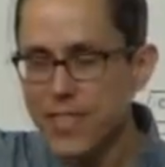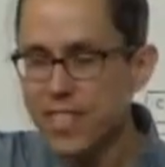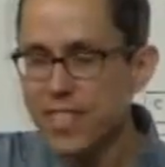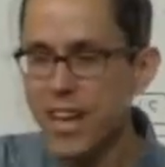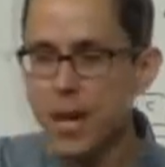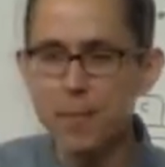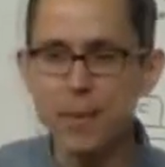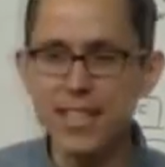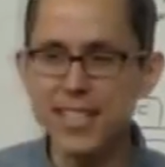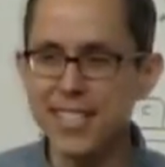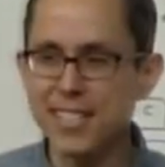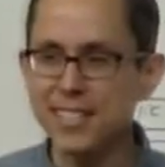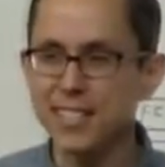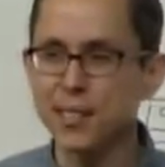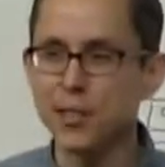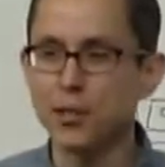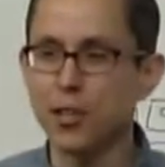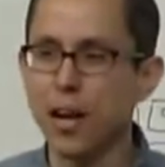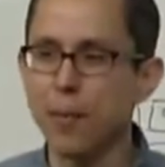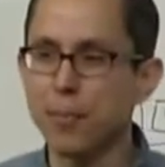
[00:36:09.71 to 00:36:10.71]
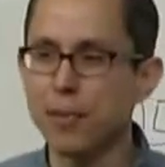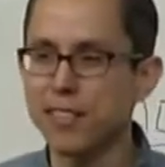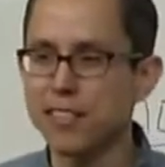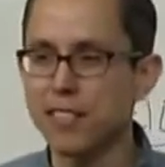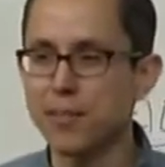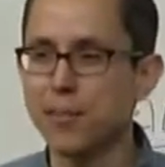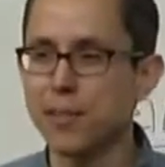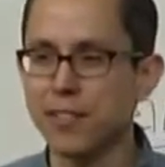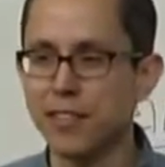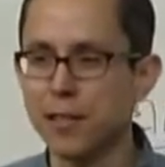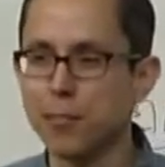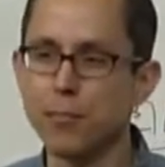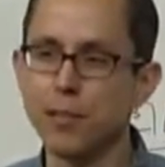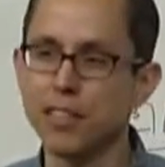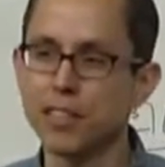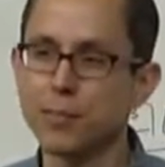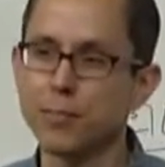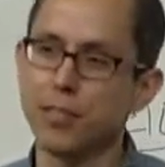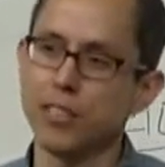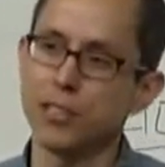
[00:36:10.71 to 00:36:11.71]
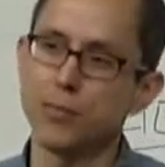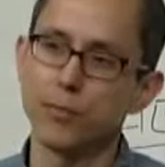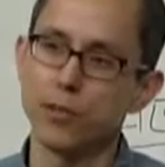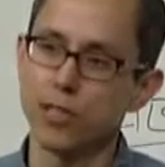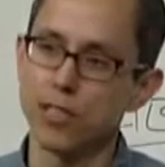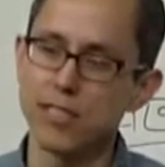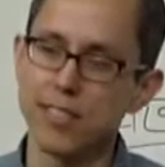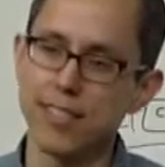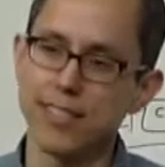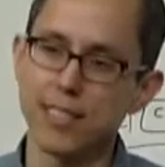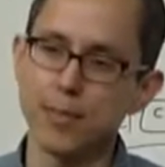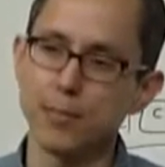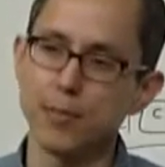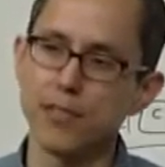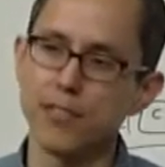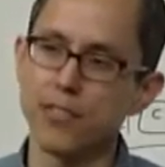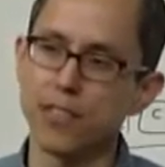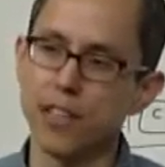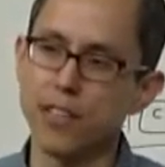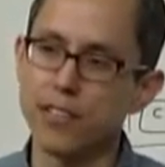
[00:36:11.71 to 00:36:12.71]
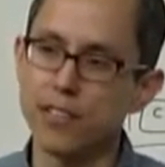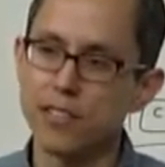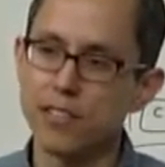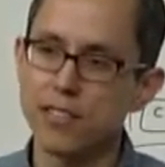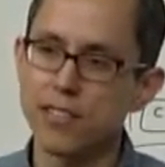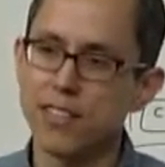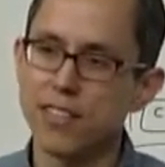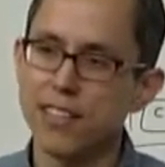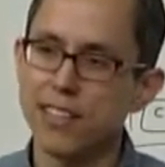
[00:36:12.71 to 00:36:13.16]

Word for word: and basically drop it to become much, much more accessible for others.